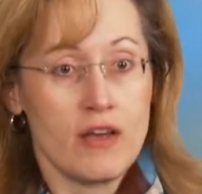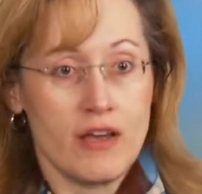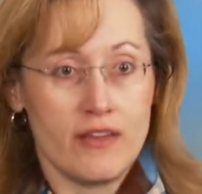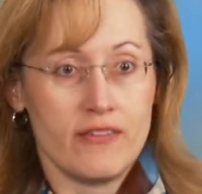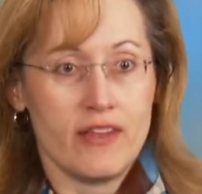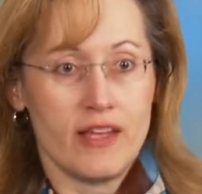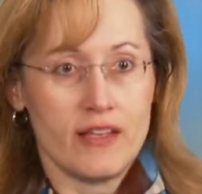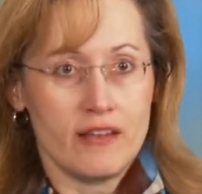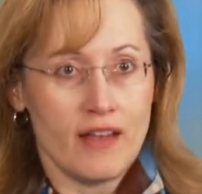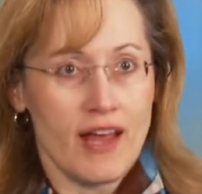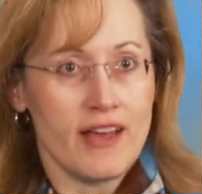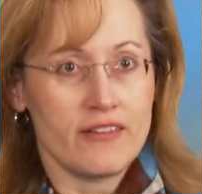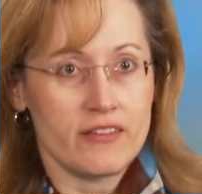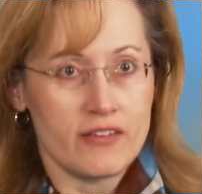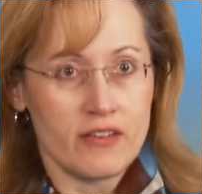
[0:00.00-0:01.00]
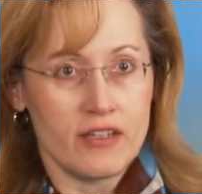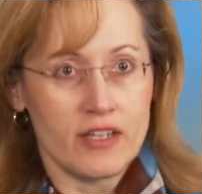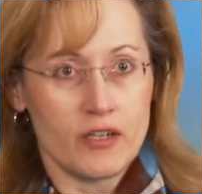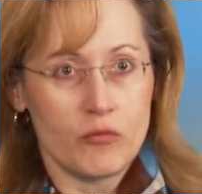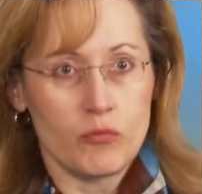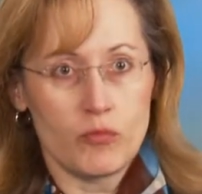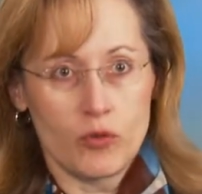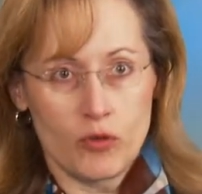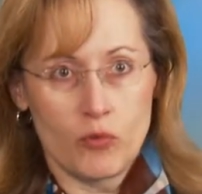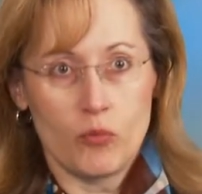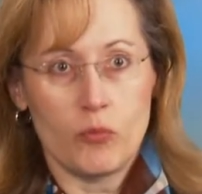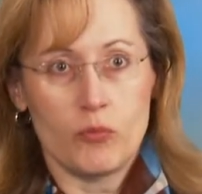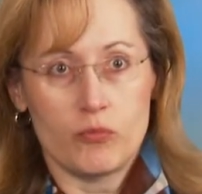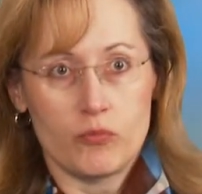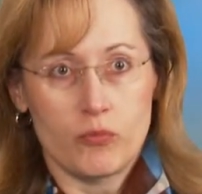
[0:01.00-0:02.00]
And then lastly, you
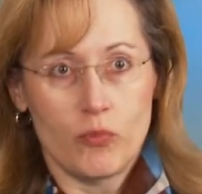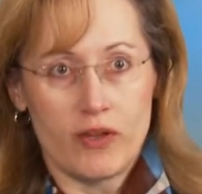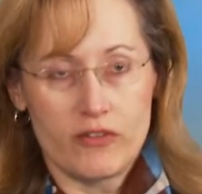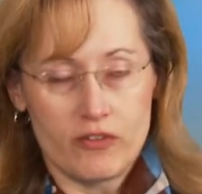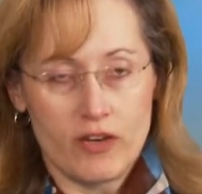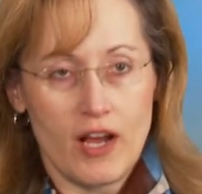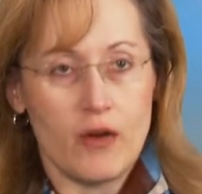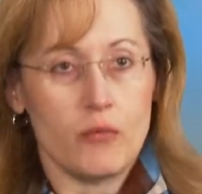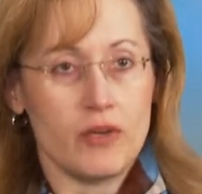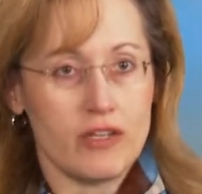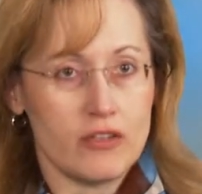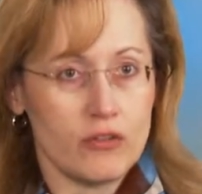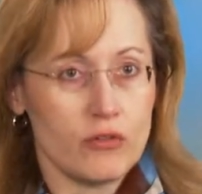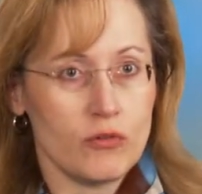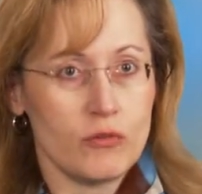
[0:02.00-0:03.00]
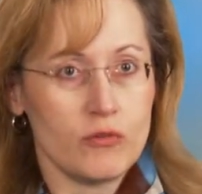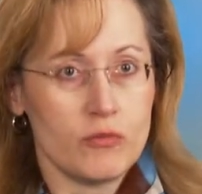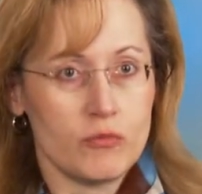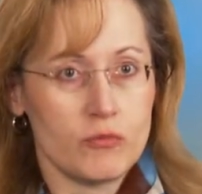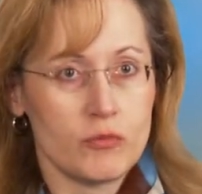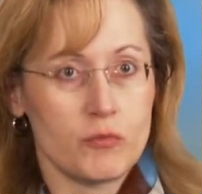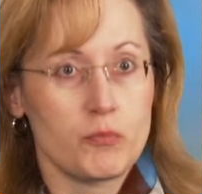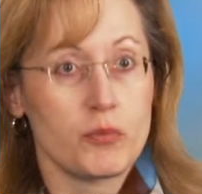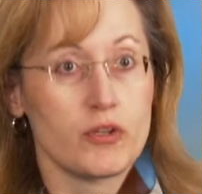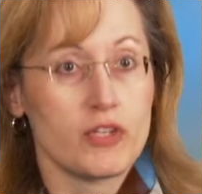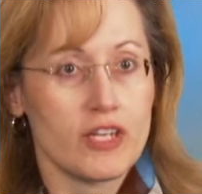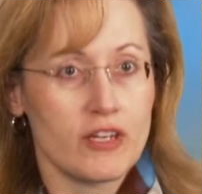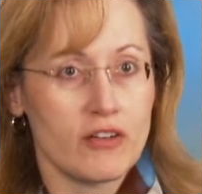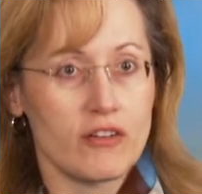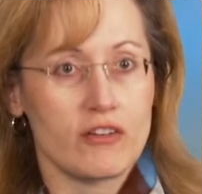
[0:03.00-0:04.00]
know, whether or not we can do
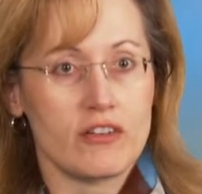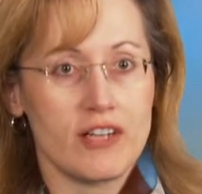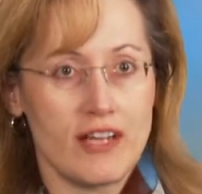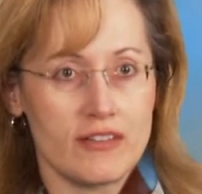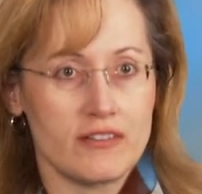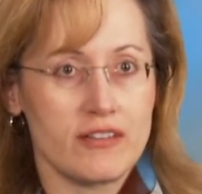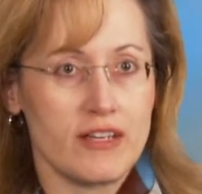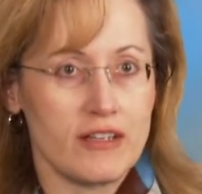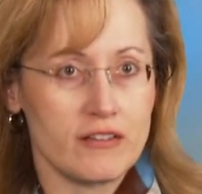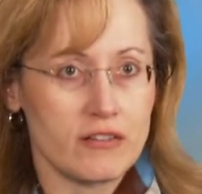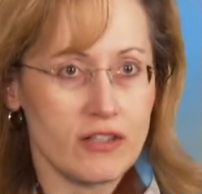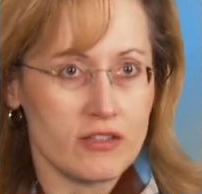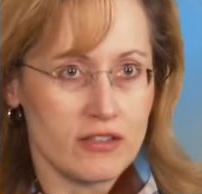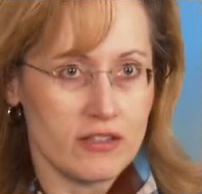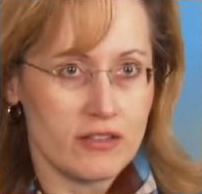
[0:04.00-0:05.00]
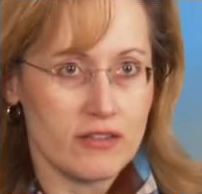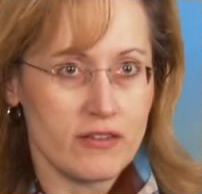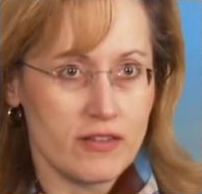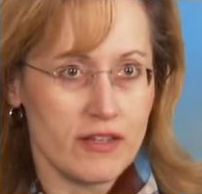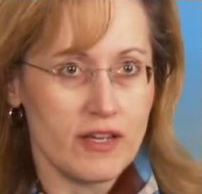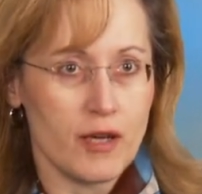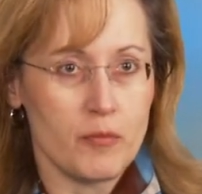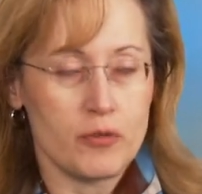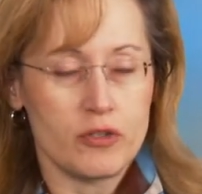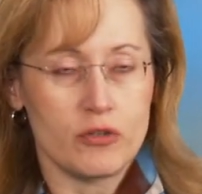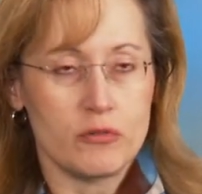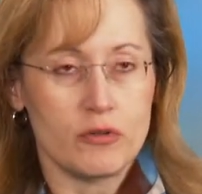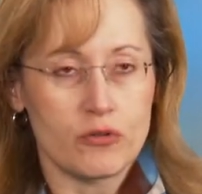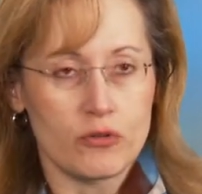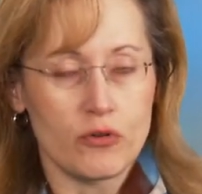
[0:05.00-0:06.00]
particular testing such as the
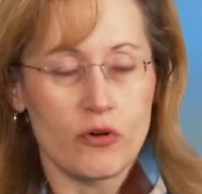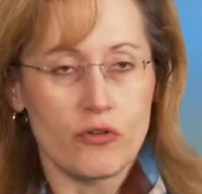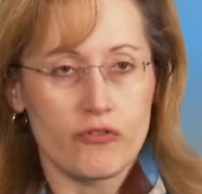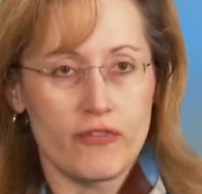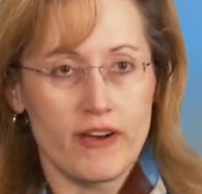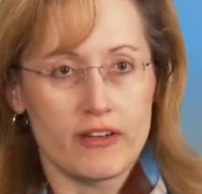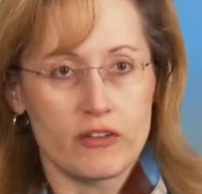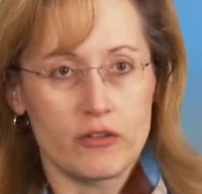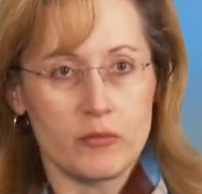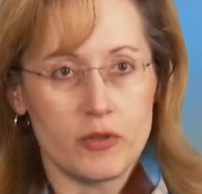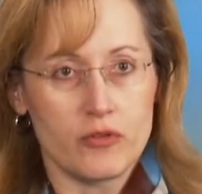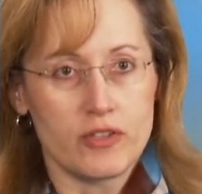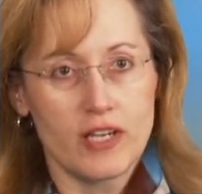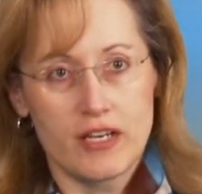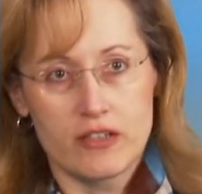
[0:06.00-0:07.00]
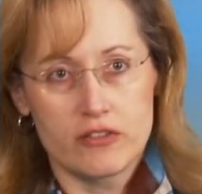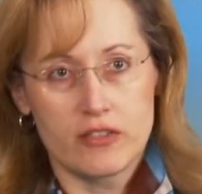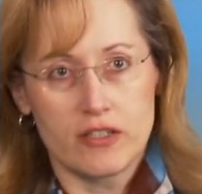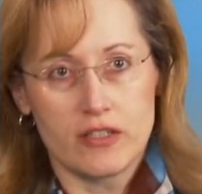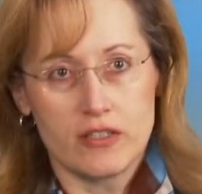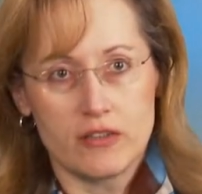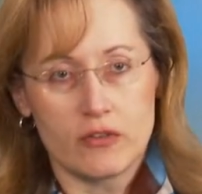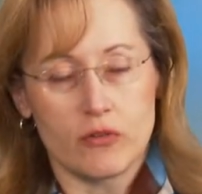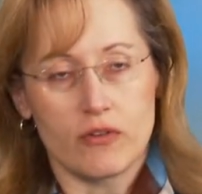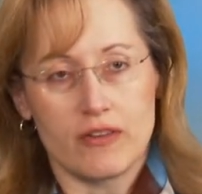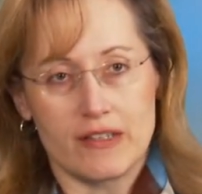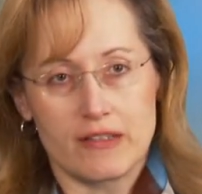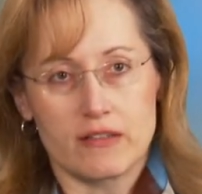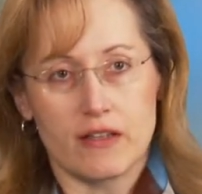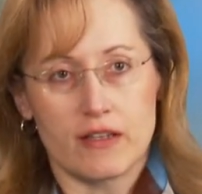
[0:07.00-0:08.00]
epidermal growth factor mutations or
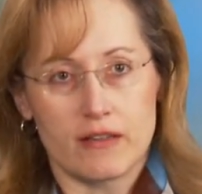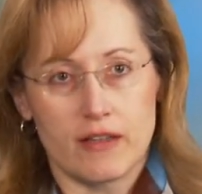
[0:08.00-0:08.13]
things like